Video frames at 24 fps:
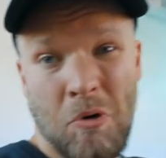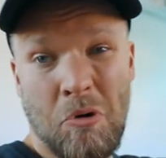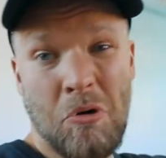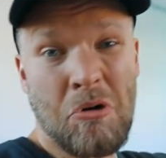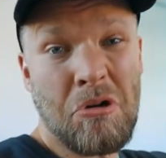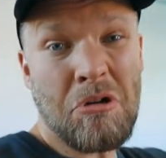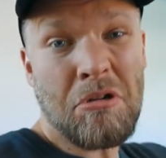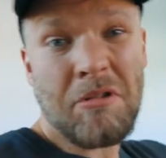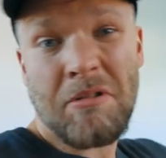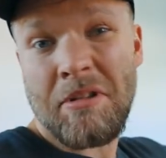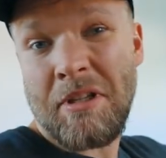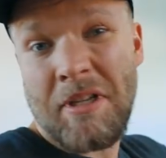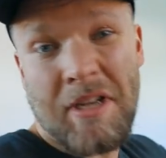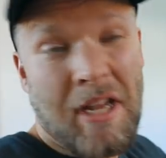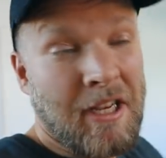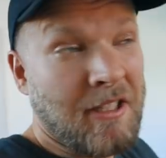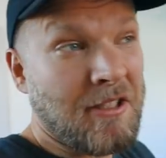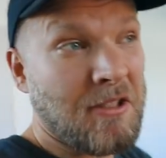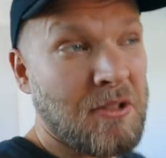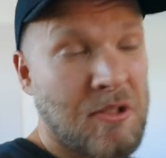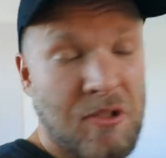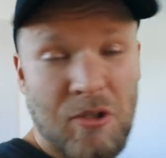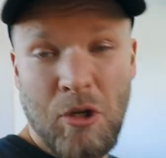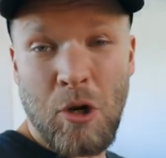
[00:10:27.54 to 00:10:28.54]
or the
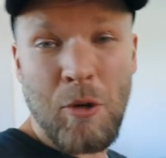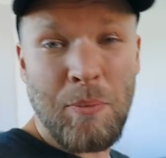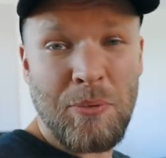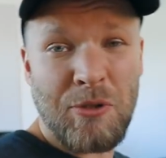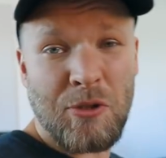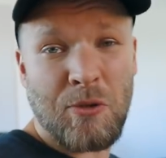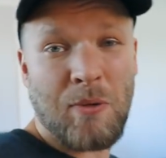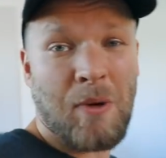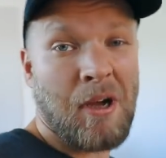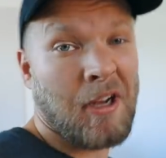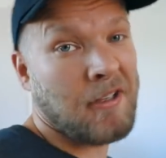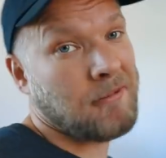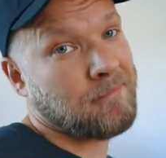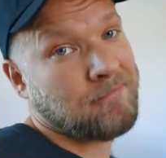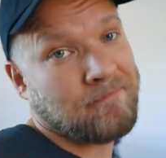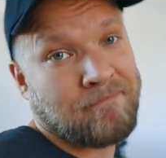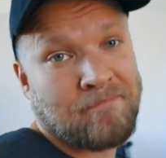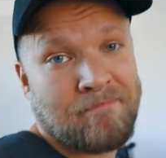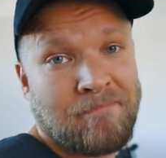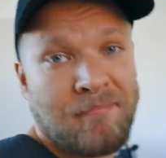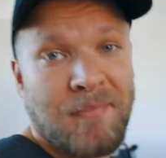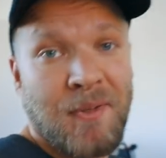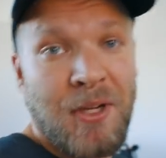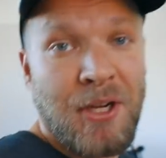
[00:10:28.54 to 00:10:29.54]
next Dope Squad.
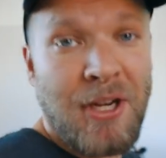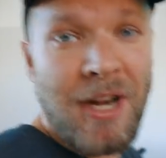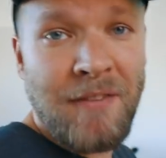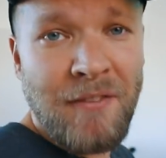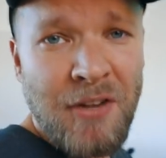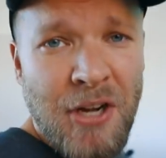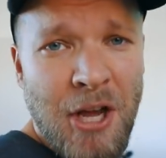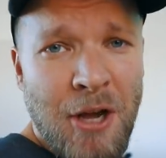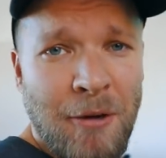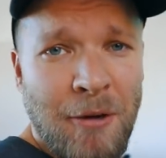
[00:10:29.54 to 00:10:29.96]
You never